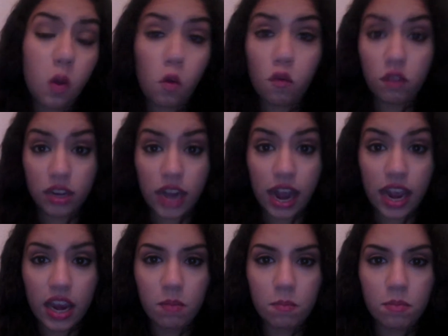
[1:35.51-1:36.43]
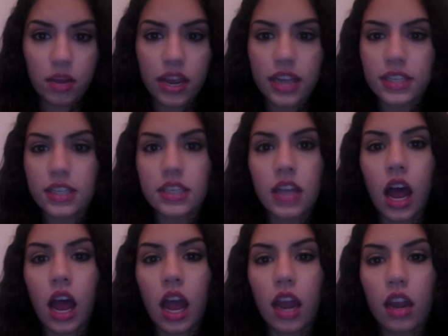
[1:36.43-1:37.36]
overnight, but it's
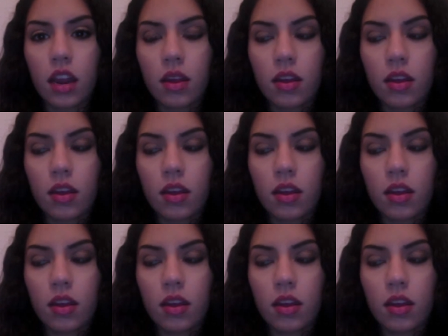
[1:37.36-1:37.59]
not